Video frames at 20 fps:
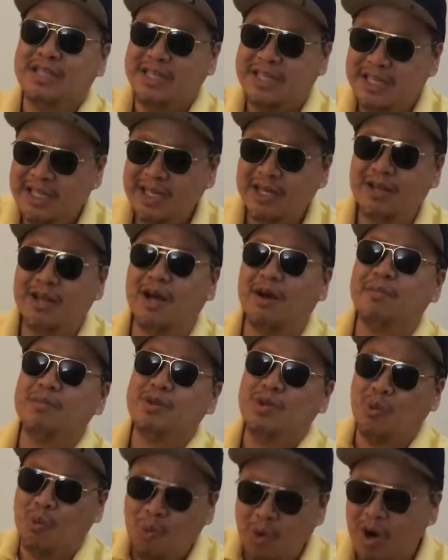to heal
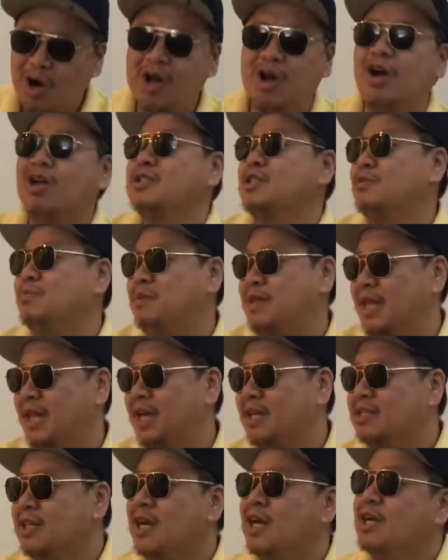up, to work on some
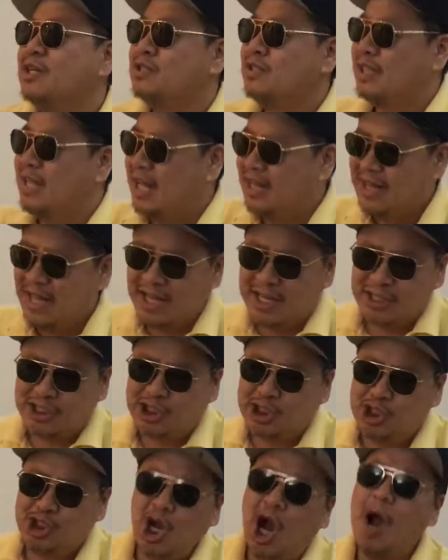things so that they can
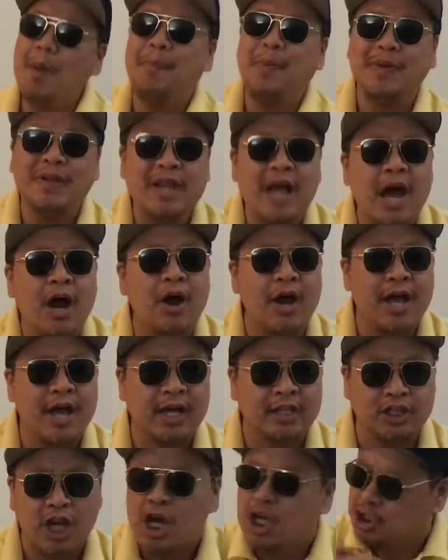sharpen their
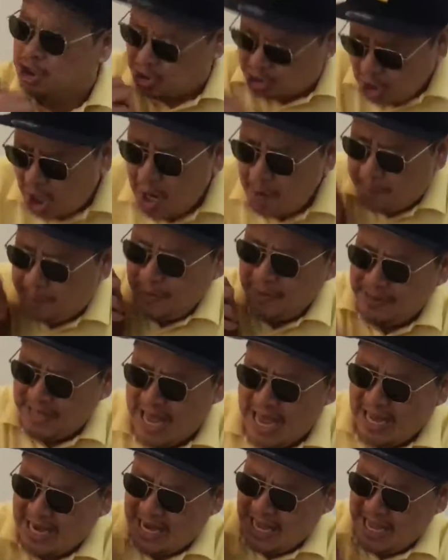edge. Sharpen
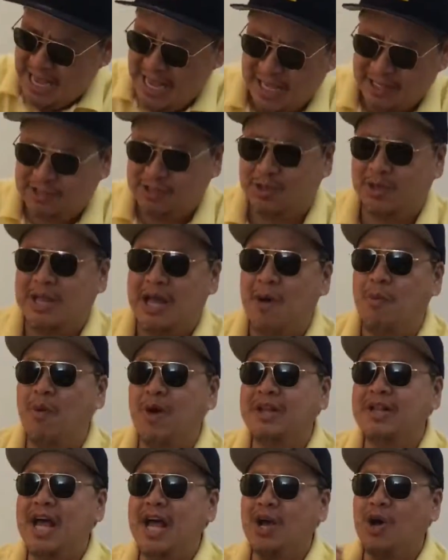that edge so that
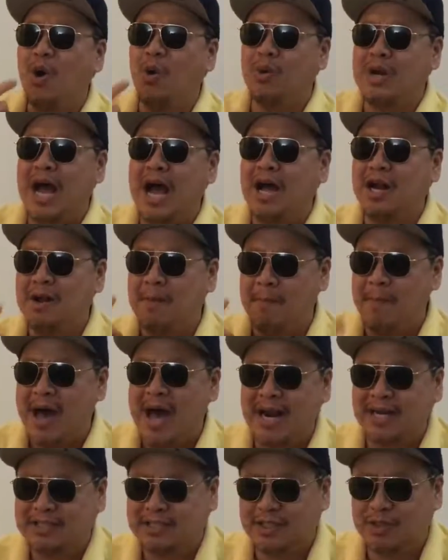when they go down to
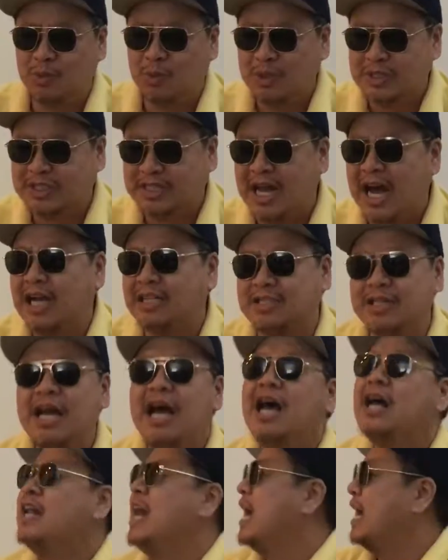Madison,
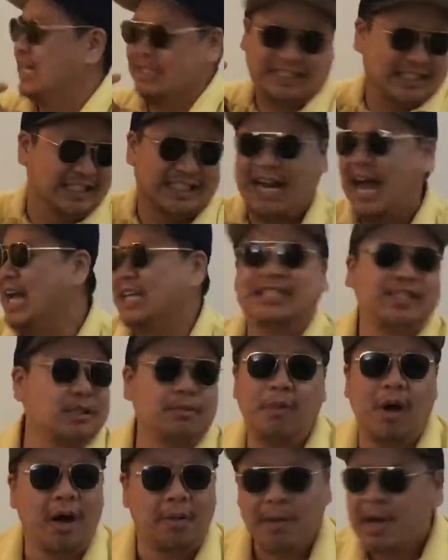Wisconsin, they're going to slice
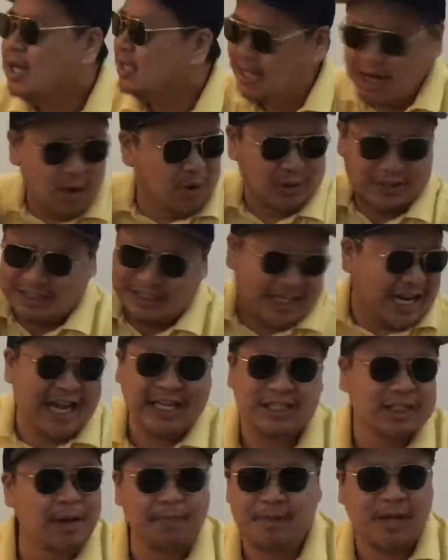them up. They're going to
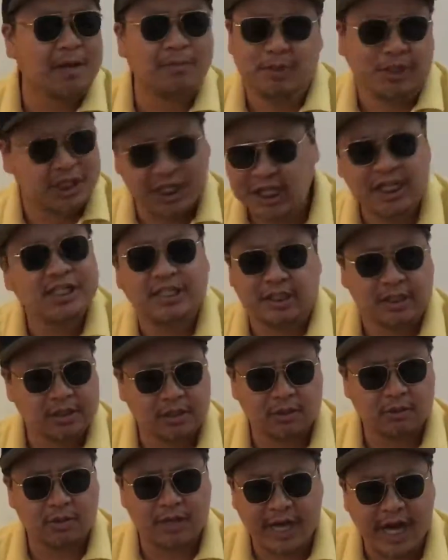slice up them
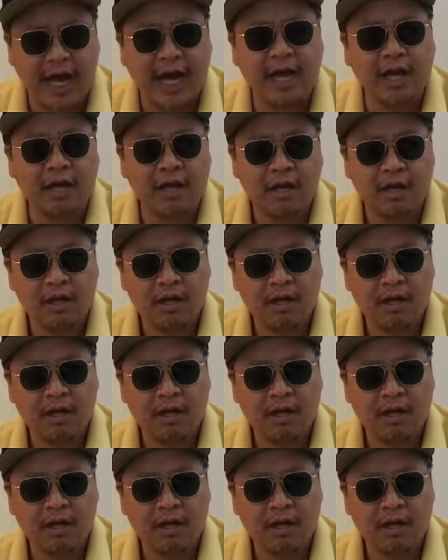cheeses, okay?